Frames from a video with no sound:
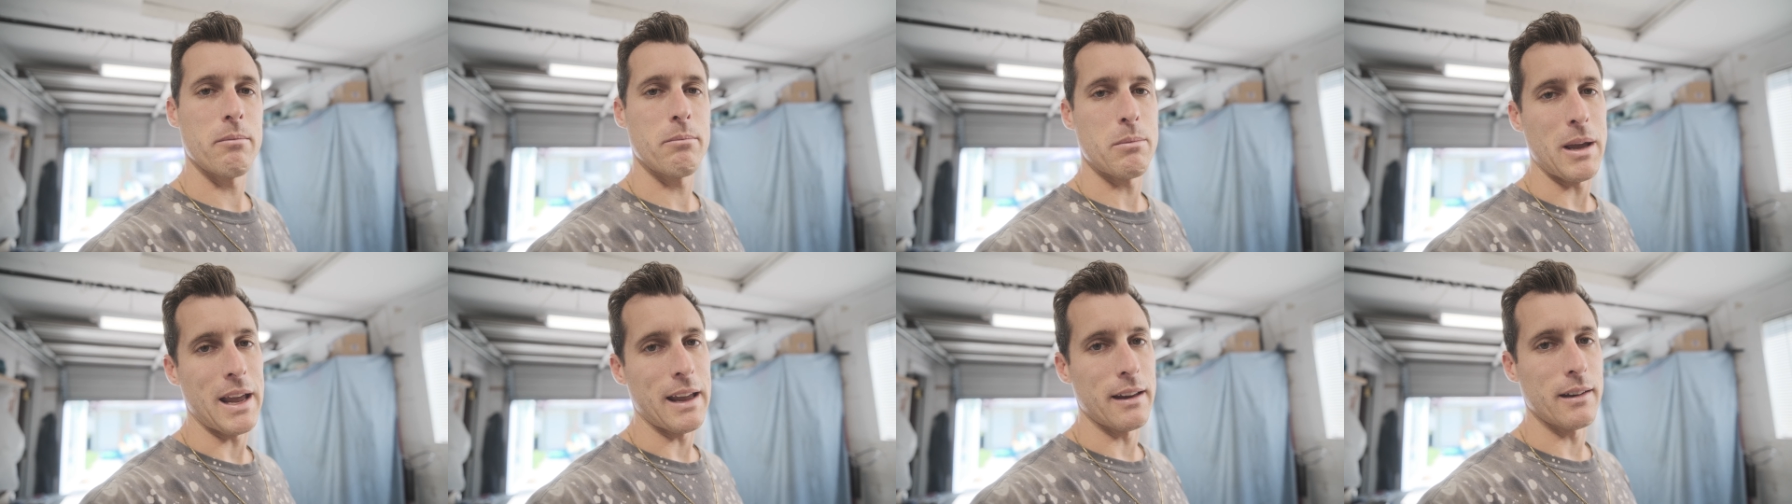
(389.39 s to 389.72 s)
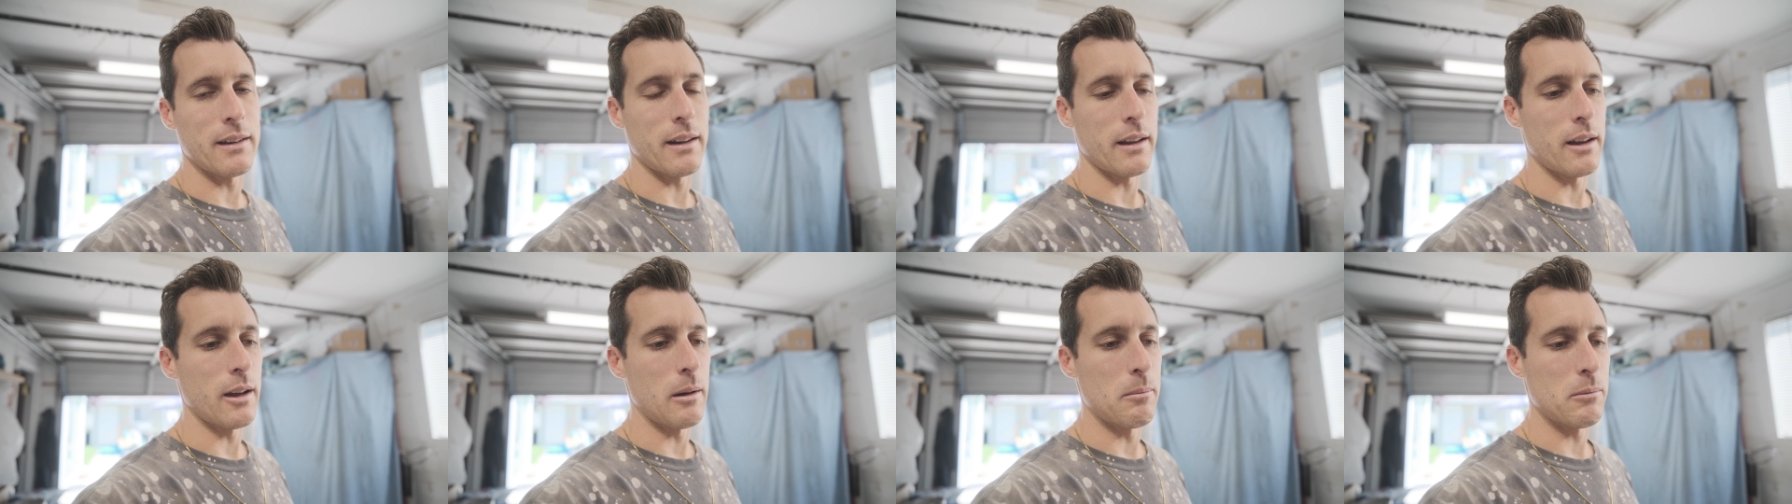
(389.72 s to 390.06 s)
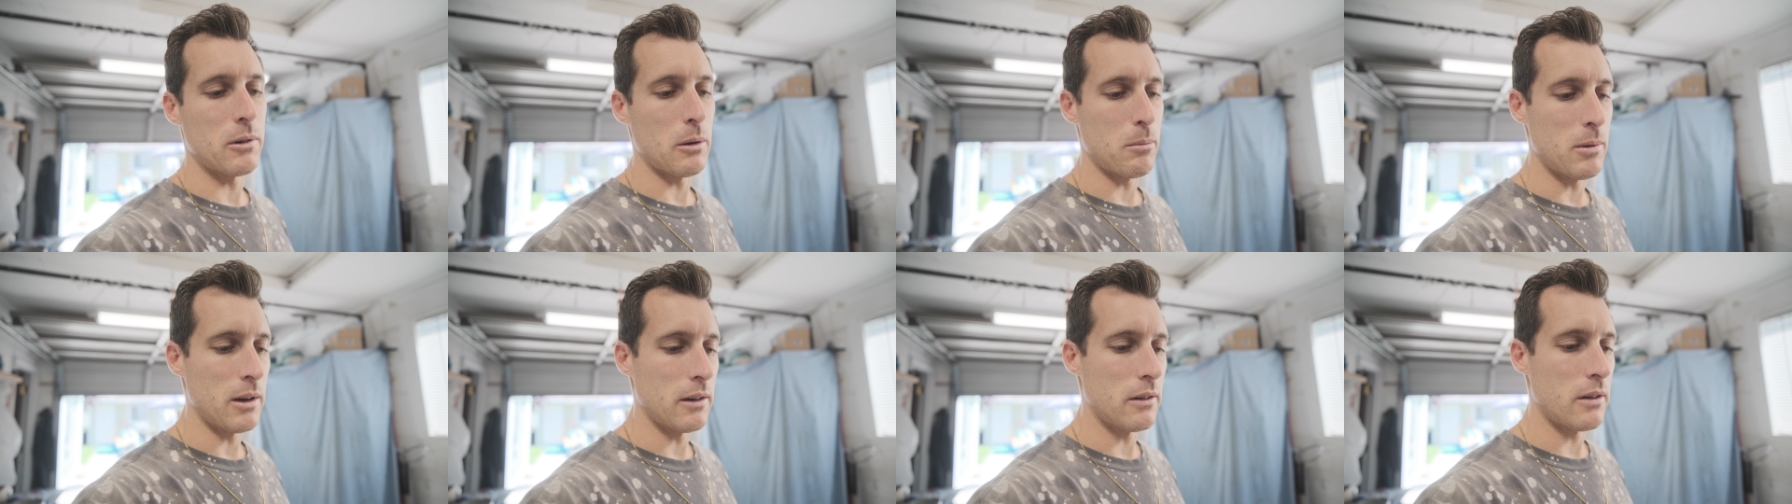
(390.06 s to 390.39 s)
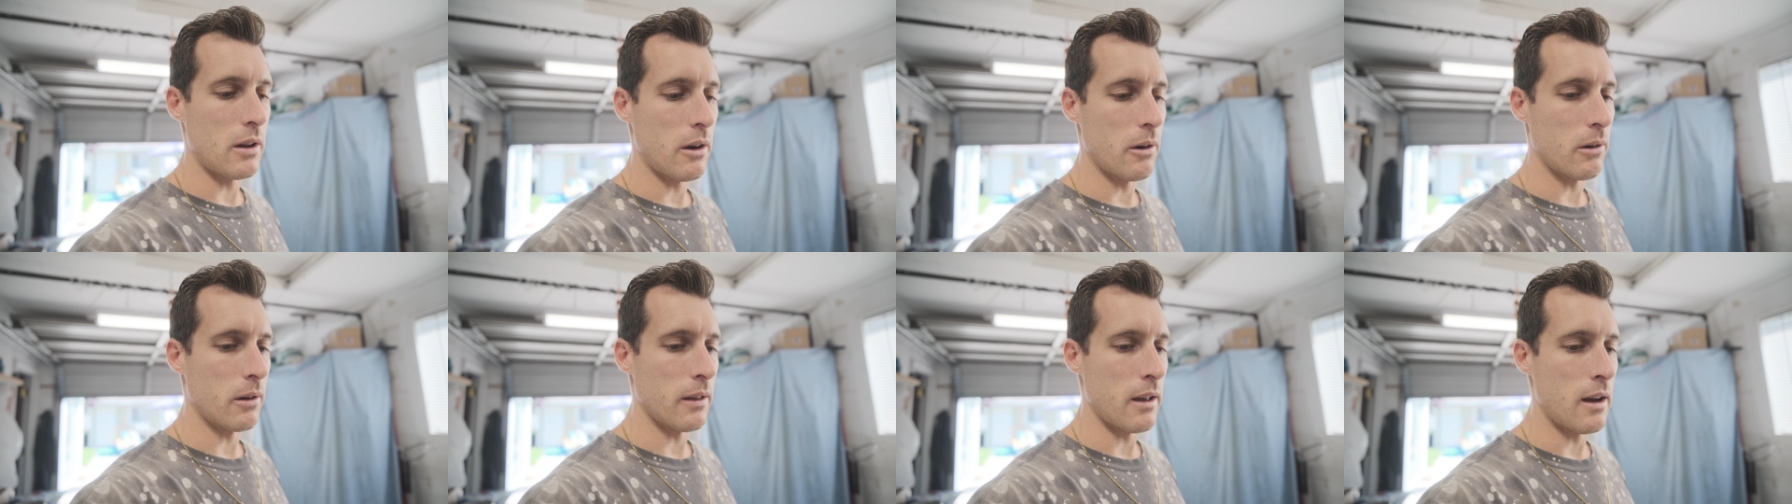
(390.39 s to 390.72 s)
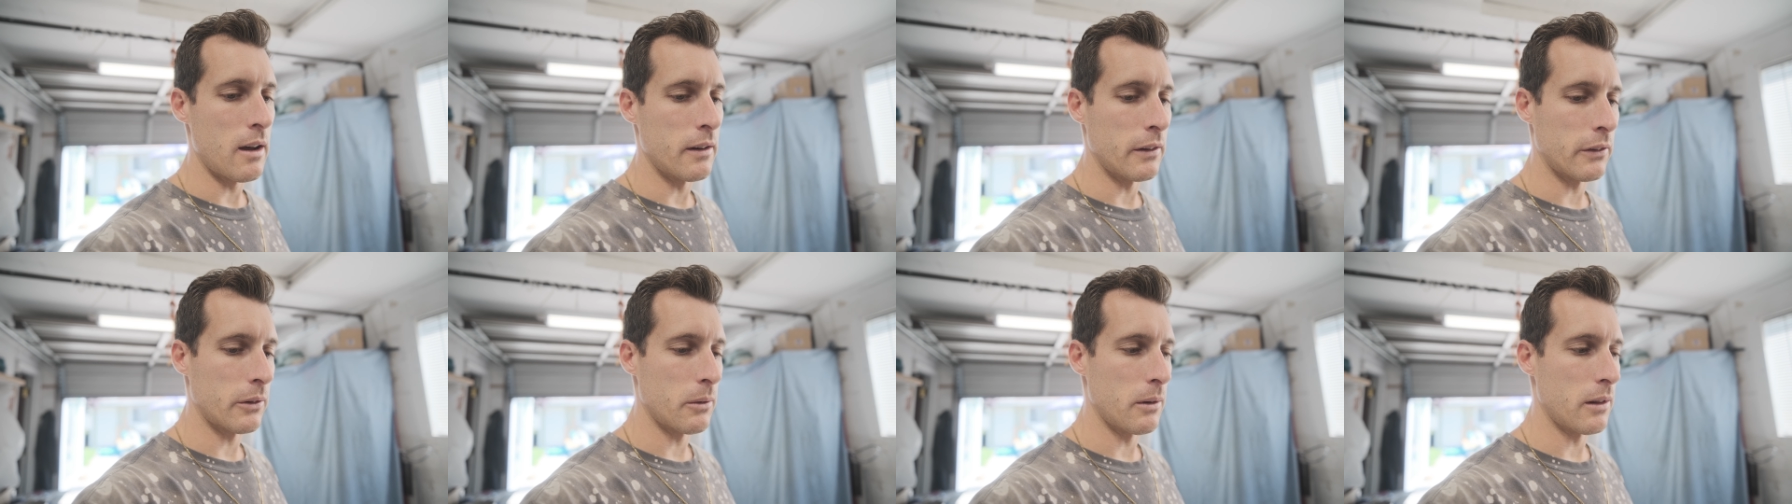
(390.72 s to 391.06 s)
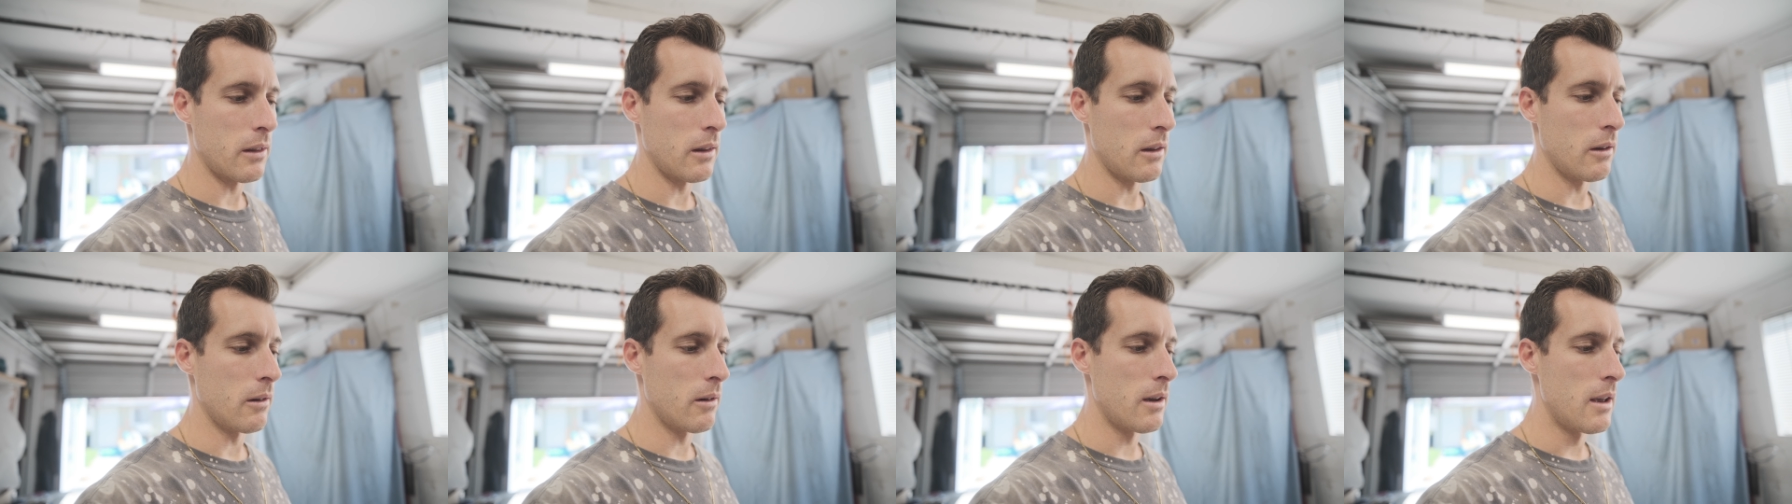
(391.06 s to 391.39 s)
painting them, to be totally honest
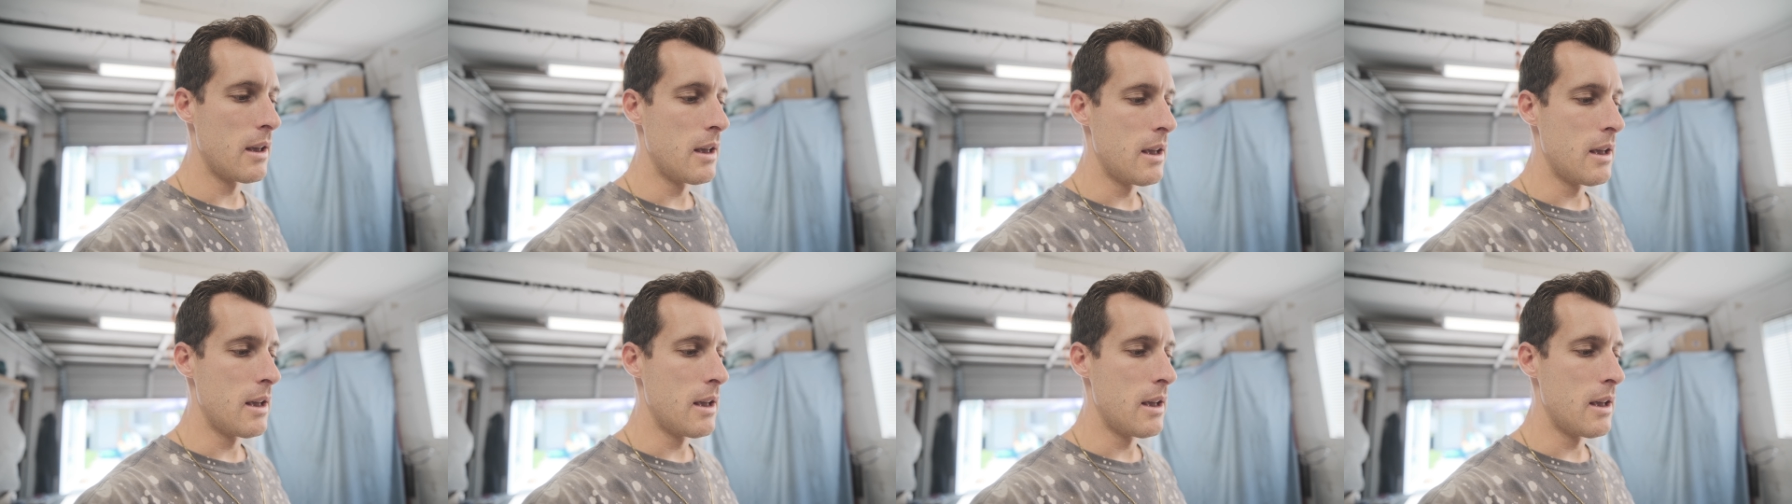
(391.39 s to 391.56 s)
with you.